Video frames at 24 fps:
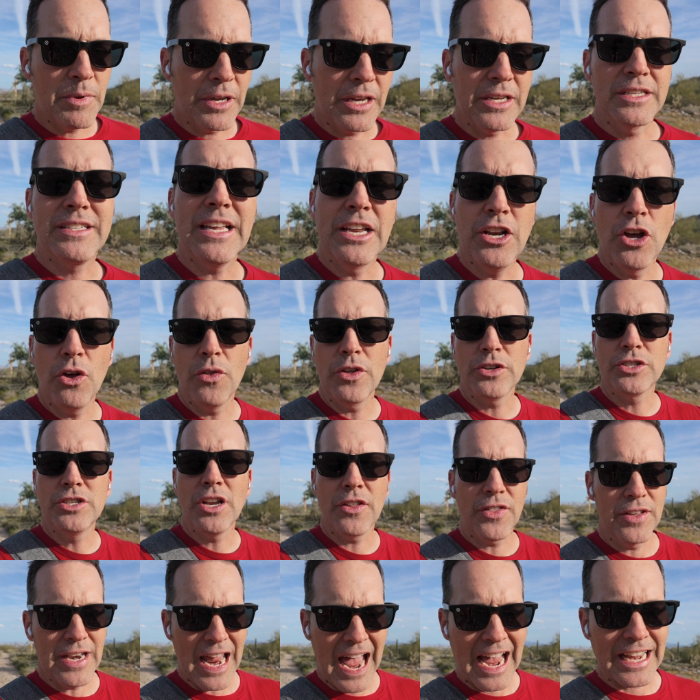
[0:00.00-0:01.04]
because they know there's
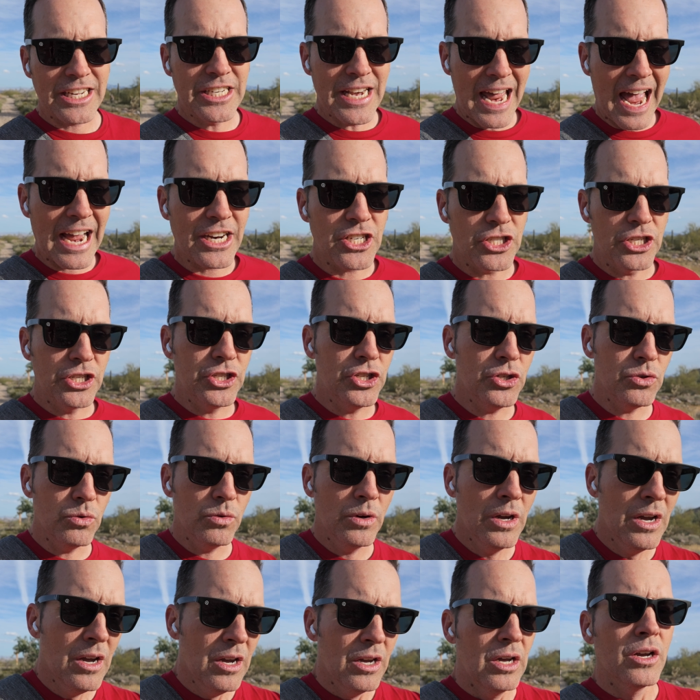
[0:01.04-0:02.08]
nothing I can actually do,